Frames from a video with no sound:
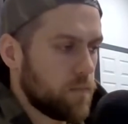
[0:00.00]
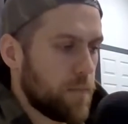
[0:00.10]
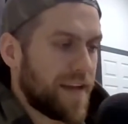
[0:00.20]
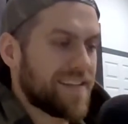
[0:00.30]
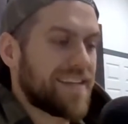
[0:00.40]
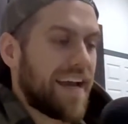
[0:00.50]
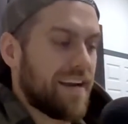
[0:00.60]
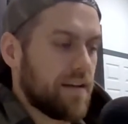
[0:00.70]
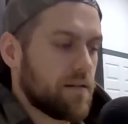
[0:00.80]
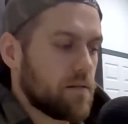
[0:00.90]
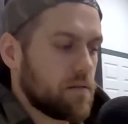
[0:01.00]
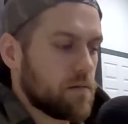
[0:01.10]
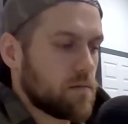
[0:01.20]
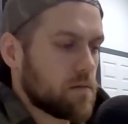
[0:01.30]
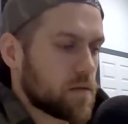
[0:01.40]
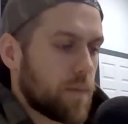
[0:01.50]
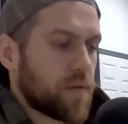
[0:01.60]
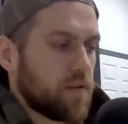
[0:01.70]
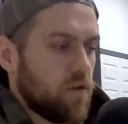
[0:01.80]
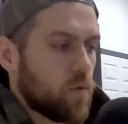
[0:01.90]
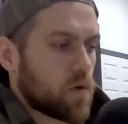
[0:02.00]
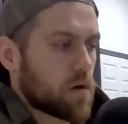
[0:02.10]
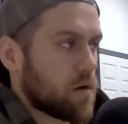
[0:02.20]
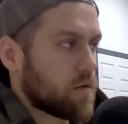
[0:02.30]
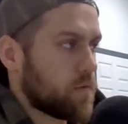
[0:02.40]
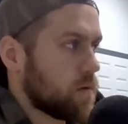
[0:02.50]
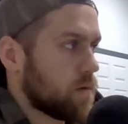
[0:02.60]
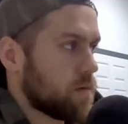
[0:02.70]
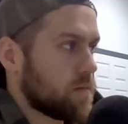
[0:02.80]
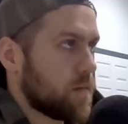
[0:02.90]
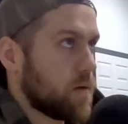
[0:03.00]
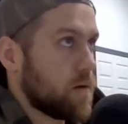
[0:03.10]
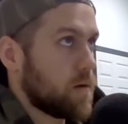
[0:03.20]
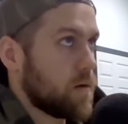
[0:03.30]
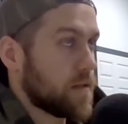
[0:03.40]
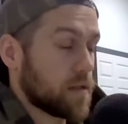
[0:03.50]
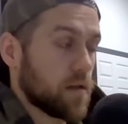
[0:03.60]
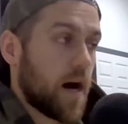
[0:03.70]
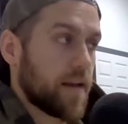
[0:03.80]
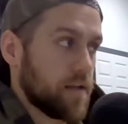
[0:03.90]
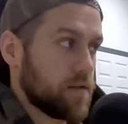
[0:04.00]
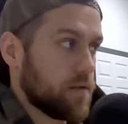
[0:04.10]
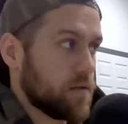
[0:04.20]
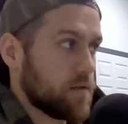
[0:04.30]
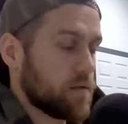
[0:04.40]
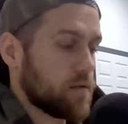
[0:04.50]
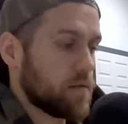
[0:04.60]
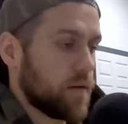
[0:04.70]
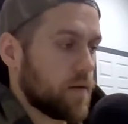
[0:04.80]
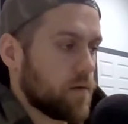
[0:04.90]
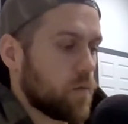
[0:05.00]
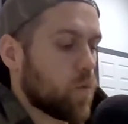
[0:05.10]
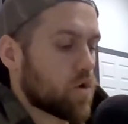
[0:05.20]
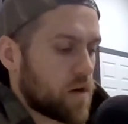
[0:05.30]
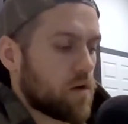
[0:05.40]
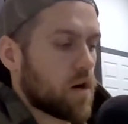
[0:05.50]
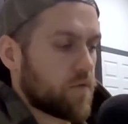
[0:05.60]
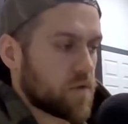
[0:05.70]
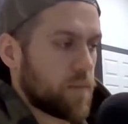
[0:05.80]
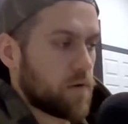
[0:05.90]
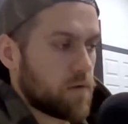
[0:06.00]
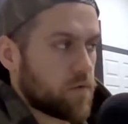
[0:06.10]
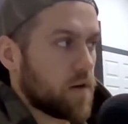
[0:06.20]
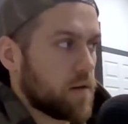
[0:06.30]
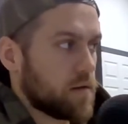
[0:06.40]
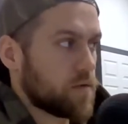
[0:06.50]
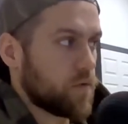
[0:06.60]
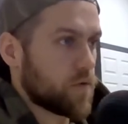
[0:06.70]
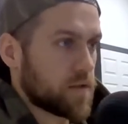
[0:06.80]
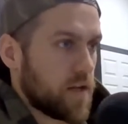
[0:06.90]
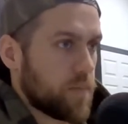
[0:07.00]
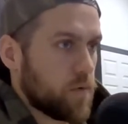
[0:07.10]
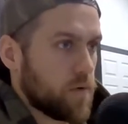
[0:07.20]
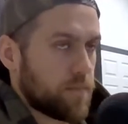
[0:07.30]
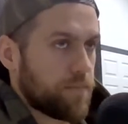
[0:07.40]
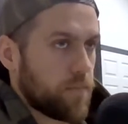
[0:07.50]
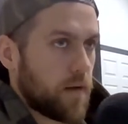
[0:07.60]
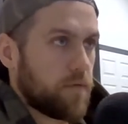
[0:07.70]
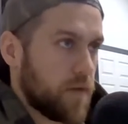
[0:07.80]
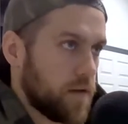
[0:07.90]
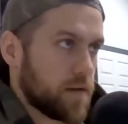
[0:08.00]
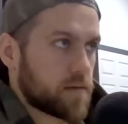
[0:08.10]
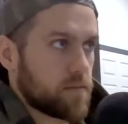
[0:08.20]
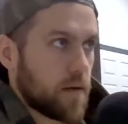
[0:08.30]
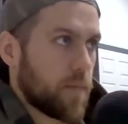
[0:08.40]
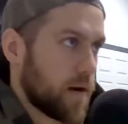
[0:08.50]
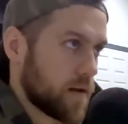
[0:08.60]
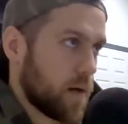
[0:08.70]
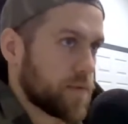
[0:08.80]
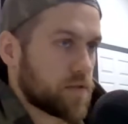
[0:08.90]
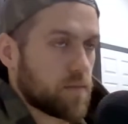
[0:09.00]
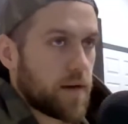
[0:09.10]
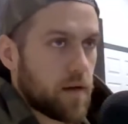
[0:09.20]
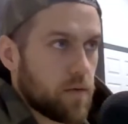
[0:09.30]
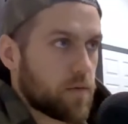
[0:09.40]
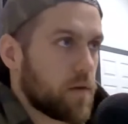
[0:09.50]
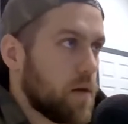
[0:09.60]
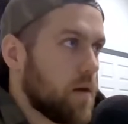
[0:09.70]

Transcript: maintaining something that you work hard for is a lot easier than working hard for something on the front end. So for example, like my fitness, my body composition, my health,